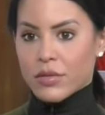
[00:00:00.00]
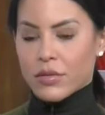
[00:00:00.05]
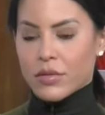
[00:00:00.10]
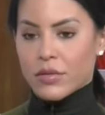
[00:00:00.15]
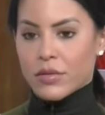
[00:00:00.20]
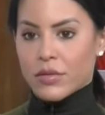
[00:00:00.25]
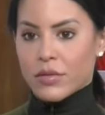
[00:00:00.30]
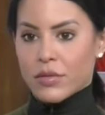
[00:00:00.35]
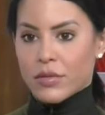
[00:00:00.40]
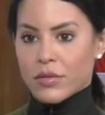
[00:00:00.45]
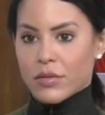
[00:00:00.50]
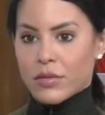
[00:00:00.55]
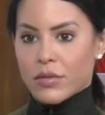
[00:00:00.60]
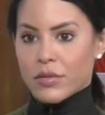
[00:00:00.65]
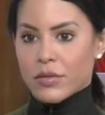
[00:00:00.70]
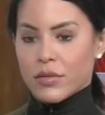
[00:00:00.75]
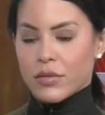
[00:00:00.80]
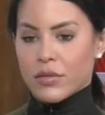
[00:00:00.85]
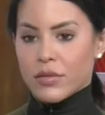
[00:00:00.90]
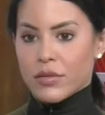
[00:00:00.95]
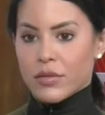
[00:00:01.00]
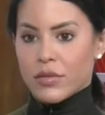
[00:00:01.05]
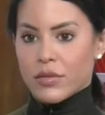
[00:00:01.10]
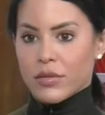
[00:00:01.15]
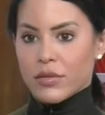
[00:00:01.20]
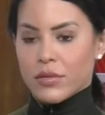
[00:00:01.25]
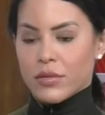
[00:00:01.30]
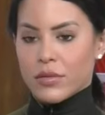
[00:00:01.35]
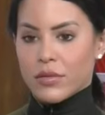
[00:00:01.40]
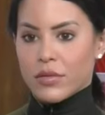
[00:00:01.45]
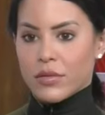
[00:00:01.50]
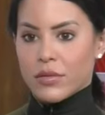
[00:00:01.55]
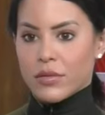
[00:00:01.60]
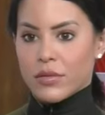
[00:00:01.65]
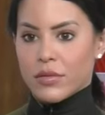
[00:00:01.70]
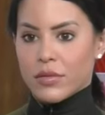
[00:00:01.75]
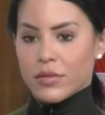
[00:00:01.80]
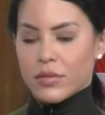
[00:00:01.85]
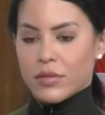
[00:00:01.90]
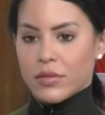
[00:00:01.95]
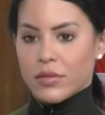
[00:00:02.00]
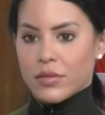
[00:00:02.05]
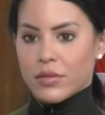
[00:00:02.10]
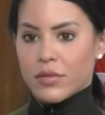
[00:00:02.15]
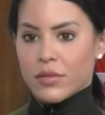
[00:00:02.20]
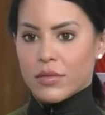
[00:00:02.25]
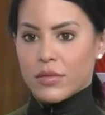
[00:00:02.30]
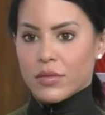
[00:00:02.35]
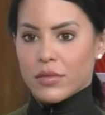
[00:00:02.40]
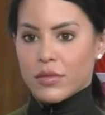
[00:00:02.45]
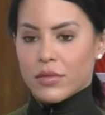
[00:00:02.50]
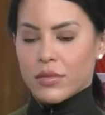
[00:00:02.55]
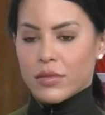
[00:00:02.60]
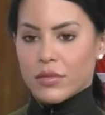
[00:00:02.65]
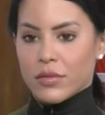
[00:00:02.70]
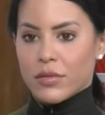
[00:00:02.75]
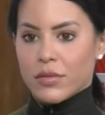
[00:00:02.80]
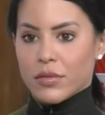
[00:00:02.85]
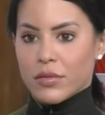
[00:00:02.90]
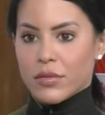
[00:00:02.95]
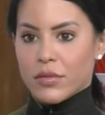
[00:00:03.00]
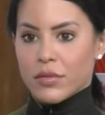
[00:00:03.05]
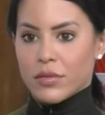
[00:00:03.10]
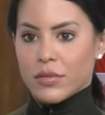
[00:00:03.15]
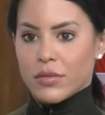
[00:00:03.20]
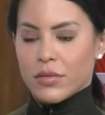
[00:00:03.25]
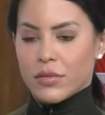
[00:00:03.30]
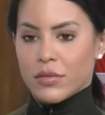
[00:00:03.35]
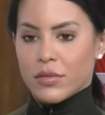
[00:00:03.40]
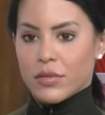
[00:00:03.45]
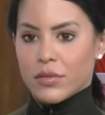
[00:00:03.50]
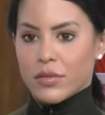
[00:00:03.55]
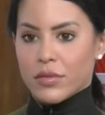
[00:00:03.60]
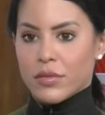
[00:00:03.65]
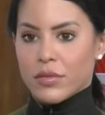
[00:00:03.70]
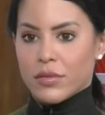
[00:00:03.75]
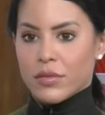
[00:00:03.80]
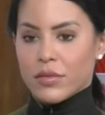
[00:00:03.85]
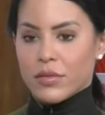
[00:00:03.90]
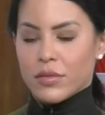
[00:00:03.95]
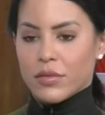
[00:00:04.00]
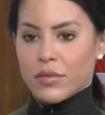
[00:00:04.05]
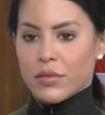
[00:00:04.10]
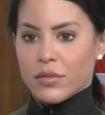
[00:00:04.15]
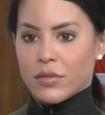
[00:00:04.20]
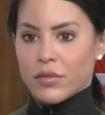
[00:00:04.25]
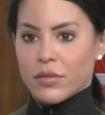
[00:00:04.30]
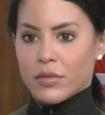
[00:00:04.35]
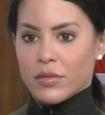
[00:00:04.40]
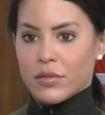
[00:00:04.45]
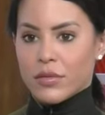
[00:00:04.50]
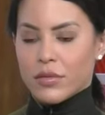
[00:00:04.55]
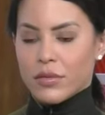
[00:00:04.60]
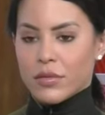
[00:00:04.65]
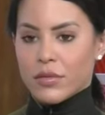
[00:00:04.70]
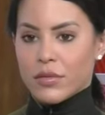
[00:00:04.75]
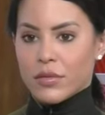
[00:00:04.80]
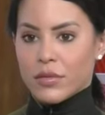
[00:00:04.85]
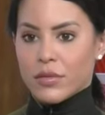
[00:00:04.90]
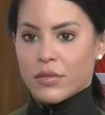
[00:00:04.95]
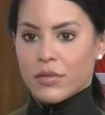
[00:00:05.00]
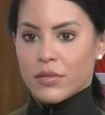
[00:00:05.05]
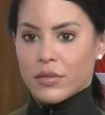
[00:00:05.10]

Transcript: (silent)